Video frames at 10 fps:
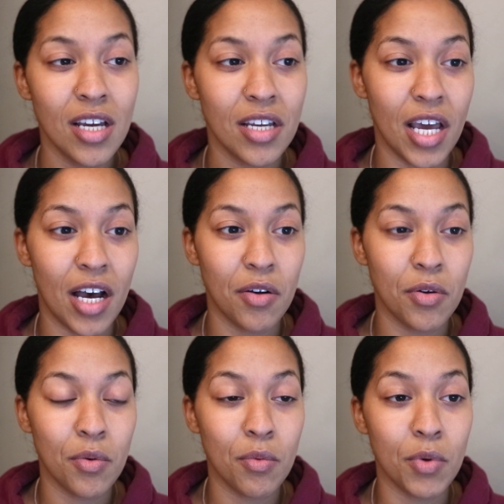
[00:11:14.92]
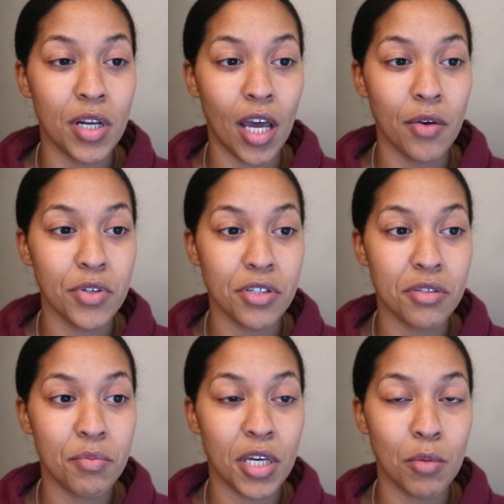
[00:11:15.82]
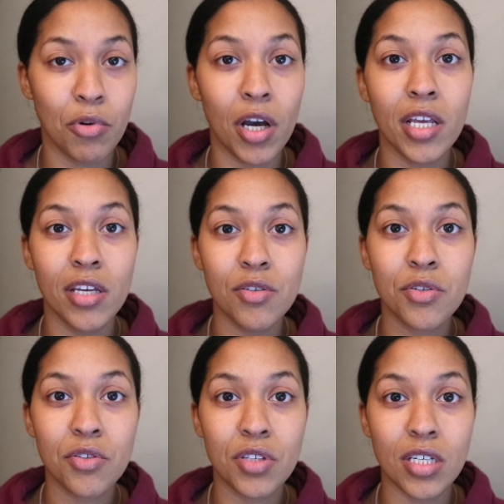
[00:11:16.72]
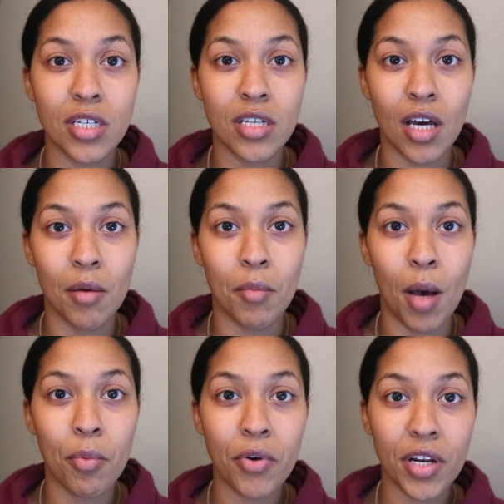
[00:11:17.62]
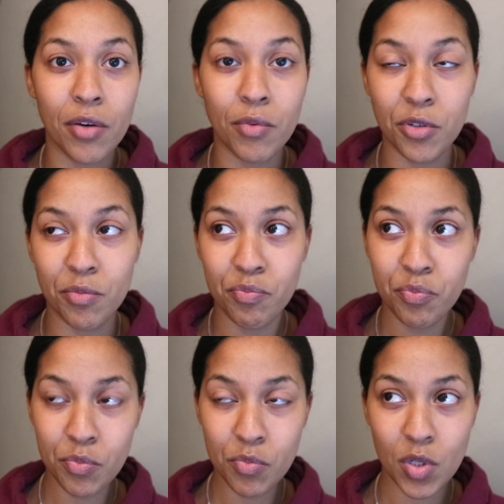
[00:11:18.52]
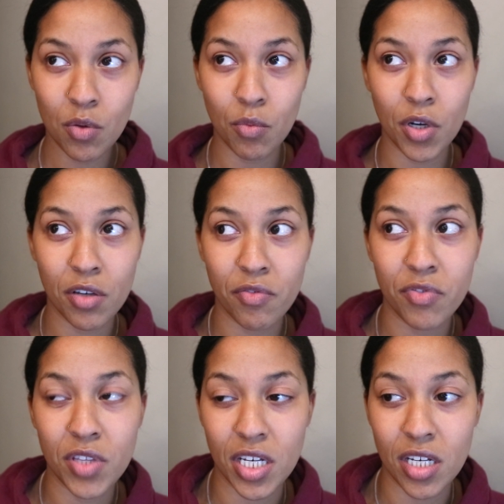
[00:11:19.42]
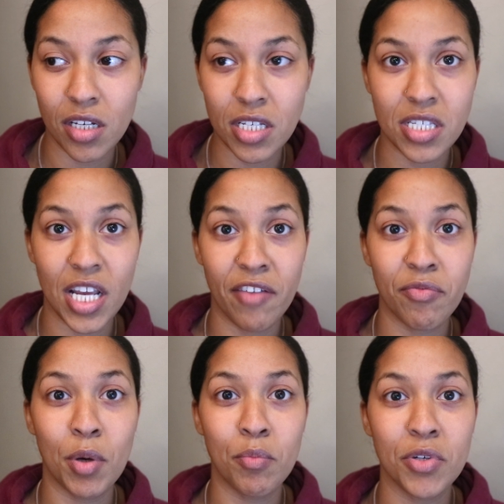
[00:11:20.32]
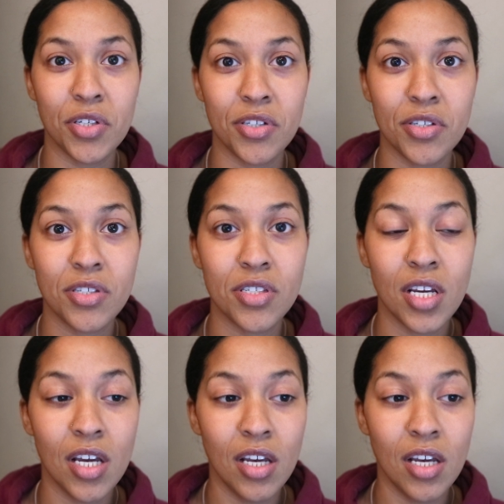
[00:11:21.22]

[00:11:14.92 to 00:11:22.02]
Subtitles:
Now, when I was being brought into the operating room, one of the staff members